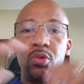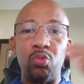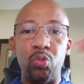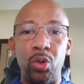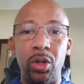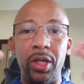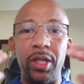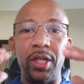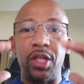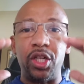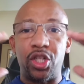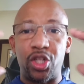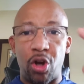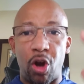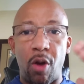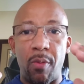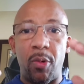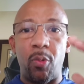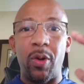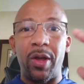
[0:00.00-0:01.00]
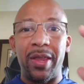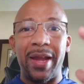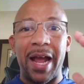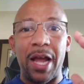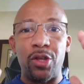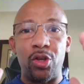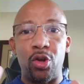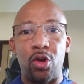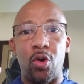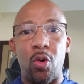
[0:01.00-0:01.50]
Will it determine whether or
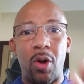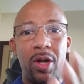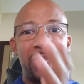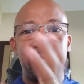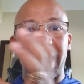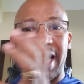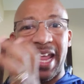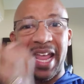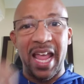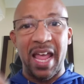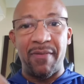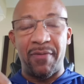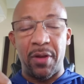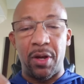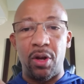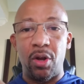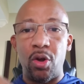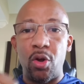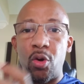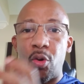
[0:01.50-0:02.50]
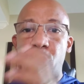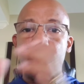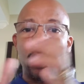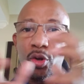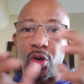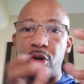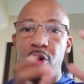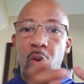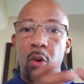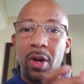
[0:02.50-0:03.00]
not you're going to heaven or
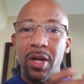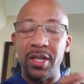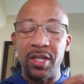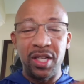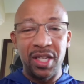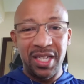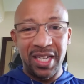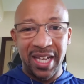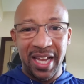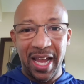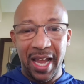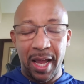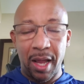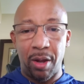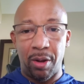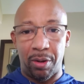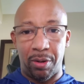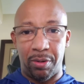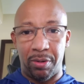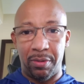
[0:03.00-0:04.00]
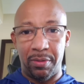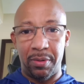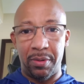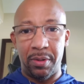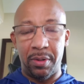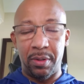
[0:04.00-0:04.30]
you're going to hell?